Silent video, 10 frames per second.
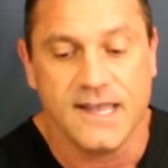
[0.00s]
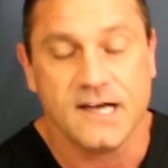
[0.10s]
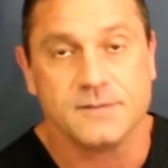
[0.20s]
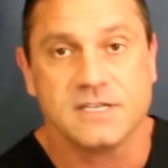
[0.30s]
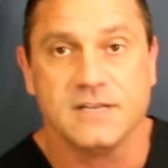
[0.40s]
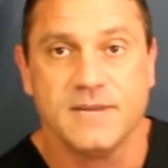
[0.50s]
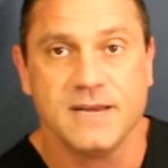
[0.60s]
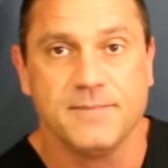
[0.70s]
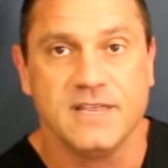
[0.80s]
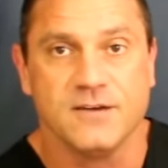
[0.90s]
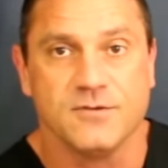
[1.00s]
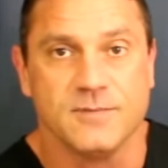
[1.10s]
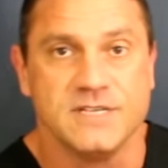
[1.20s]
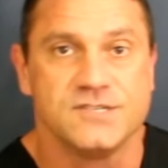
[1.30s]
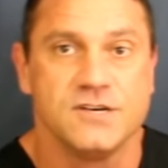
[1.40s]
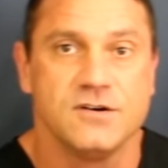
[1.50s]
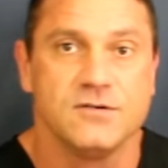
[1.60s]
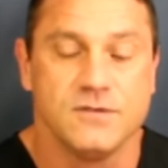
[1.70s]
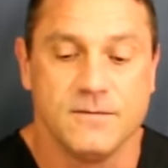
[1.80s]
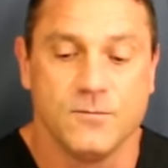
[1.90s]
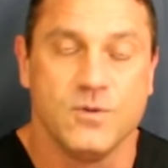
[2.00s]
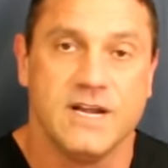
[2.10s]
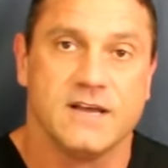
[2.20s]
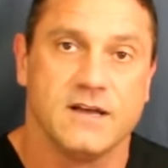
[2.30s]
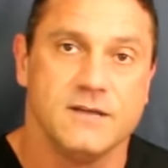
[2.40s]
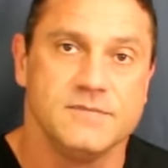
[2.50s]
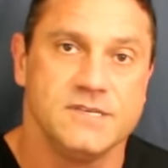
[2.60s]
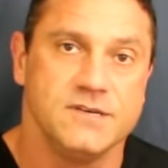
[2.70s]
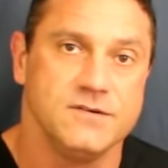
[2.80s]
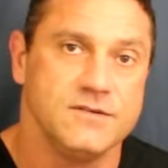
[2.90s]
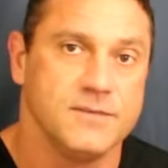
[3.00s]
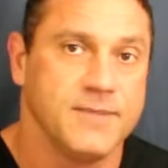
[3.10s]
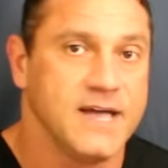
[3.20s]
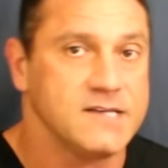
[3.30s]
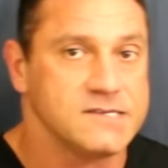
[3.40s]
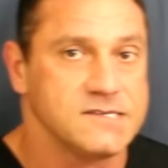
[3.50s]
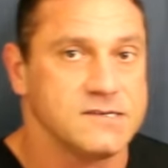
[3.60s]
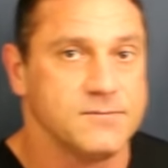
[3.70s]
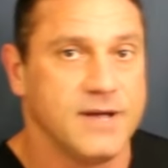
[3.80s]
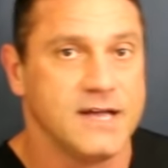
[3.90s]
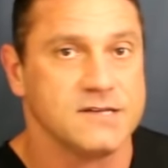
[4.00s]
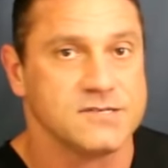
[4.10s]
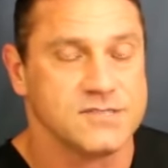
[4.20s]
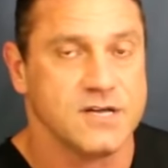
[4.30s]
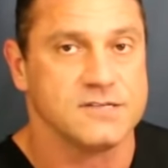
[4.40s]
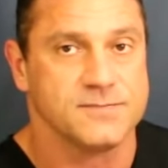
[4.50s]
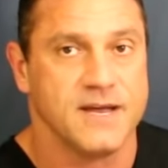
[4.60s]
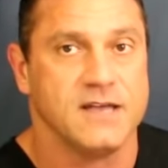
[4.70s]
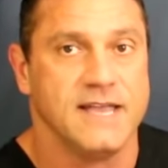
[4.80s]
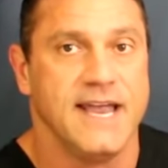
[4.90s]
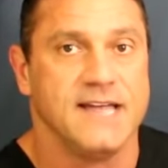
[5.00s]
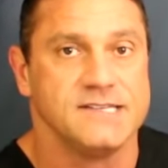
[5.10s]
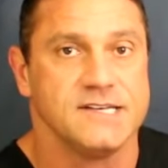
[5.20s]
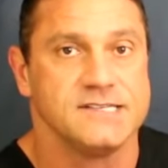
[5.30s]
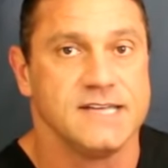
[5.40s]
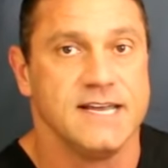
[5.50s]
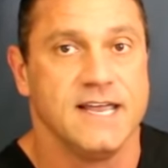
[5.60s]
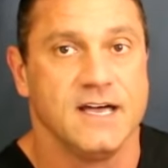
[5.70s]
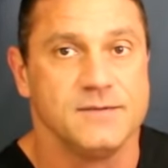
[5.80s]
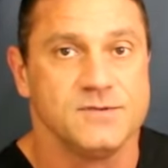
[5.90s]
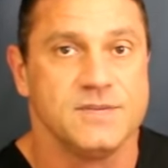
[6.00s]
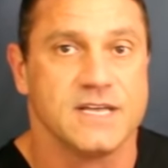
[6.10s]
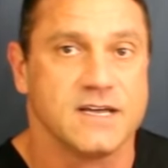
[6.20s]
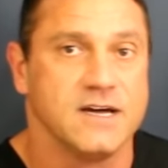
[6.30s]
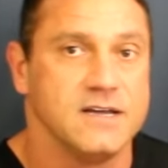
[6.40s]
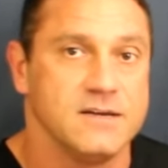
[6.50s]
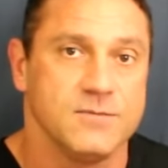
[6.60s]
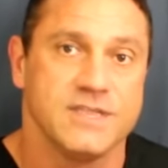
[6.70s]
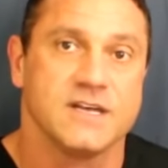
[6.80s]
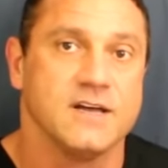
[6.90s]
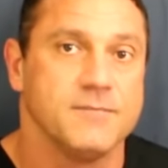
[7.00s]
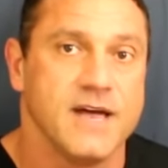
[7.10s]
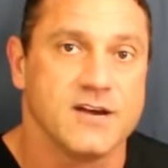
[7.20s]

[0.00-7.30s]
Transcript: It helps eliminate bilirubin. So when it comes to the bile, bile salts, bile acids, it helps with the gut, with the gut